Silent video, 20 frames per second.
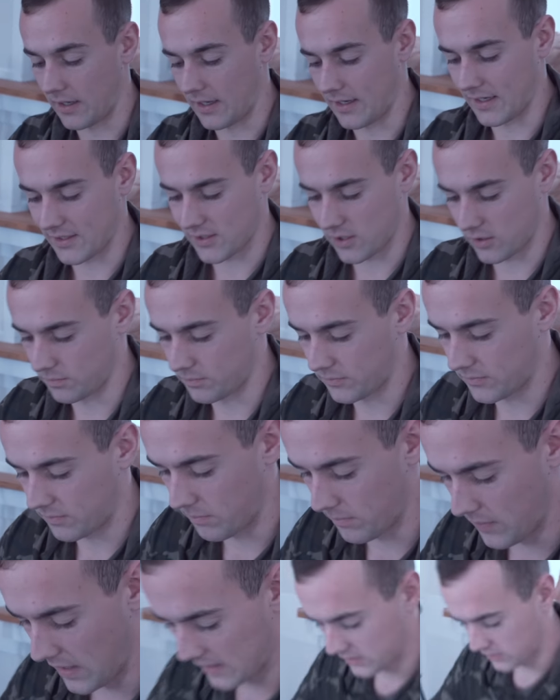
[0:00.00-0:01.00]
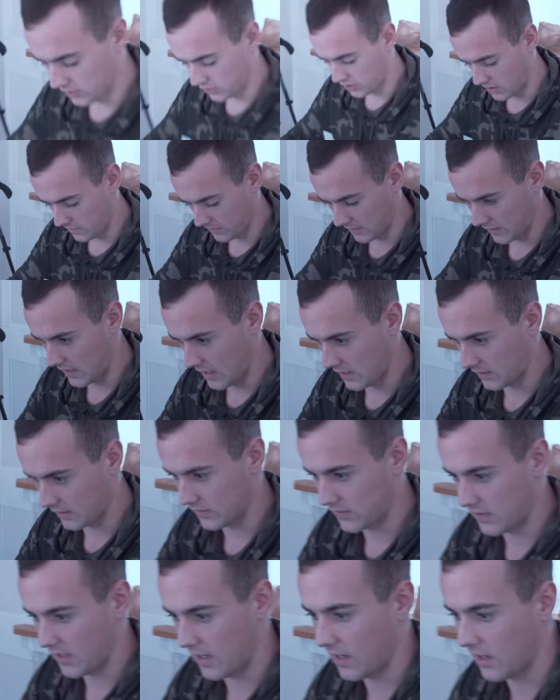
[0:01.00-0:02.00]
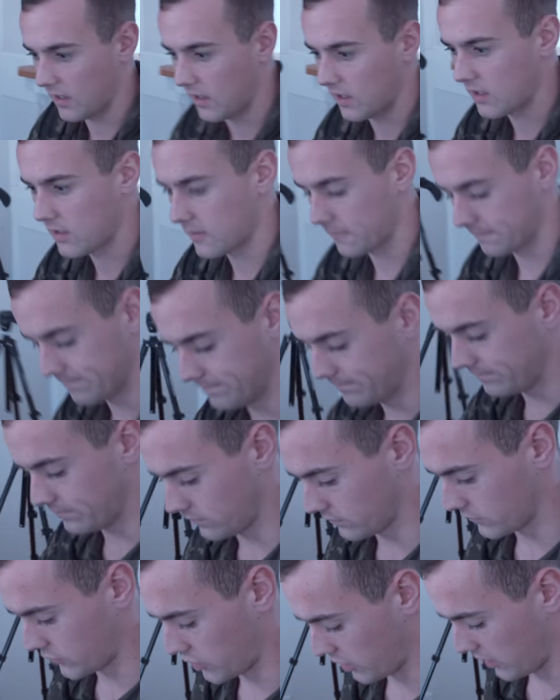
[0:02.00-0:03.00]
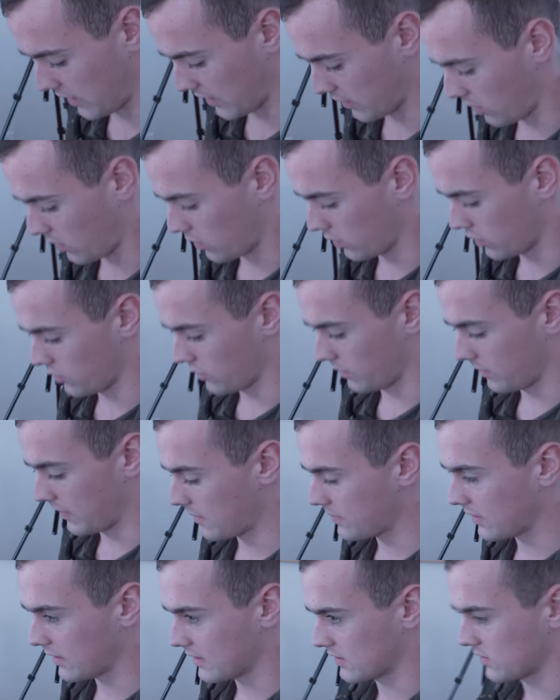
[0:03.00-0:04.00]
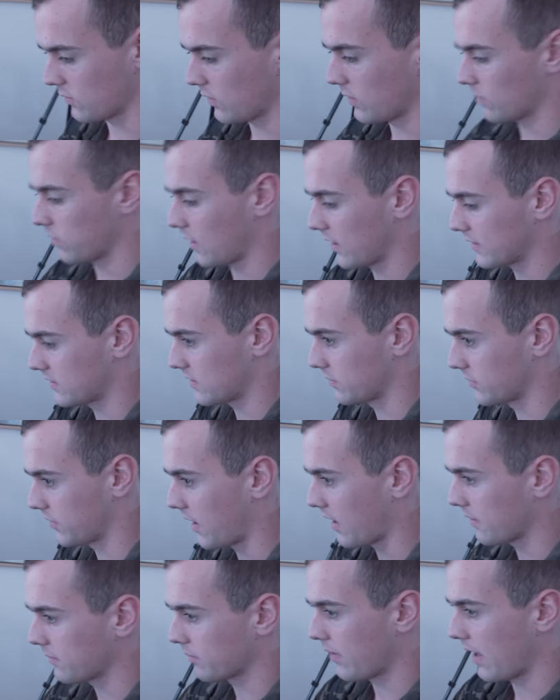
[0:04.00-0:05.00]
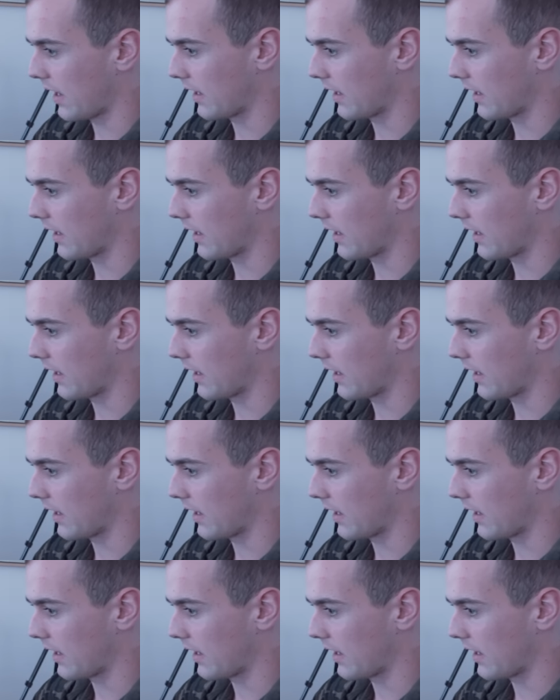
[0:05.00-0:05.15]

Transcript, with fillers: I guess I'll message him again and say, should I call you? Maybe because we let some time